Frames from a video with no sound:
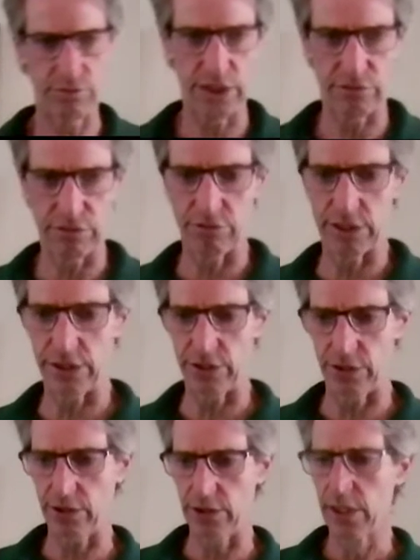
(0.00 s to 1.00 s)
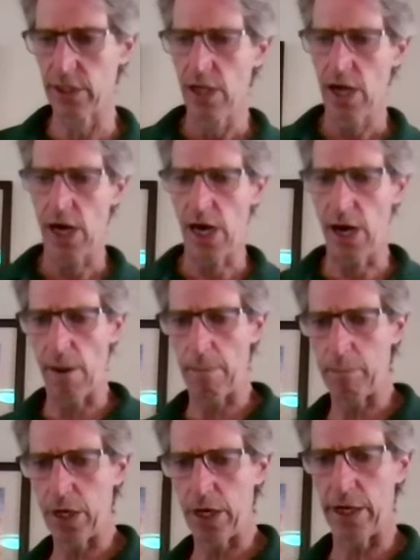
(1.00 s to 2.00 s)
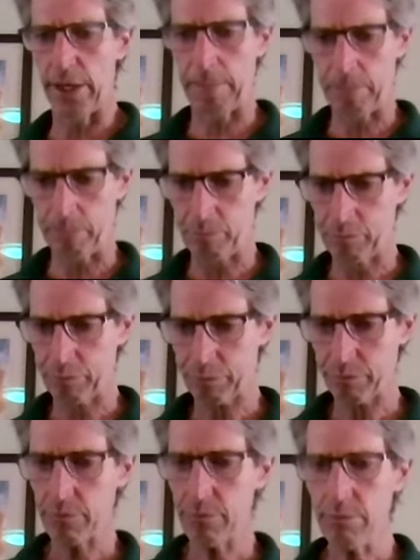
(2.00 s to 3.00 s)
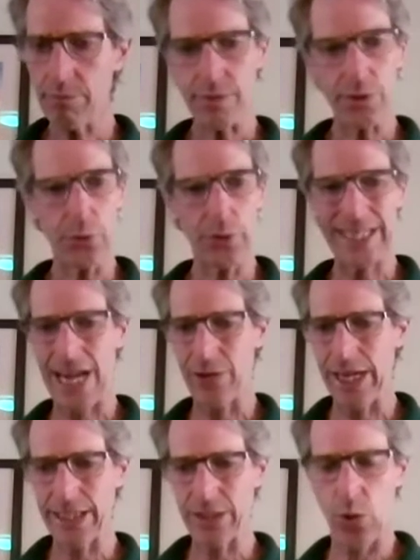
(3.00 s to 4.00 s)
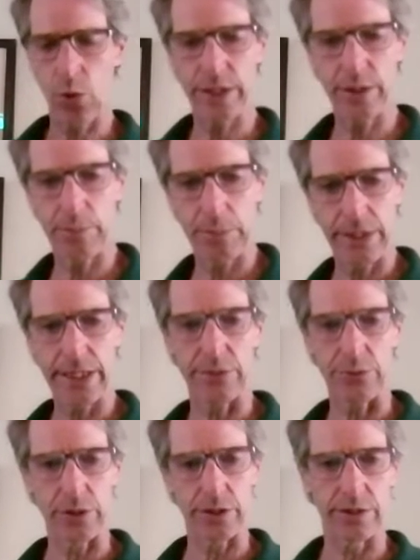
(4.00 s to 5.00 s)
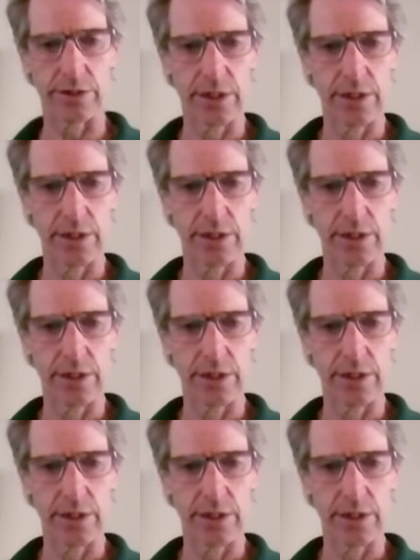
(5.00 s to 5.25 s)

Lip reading: different reasons. But we now had quite a bit. We're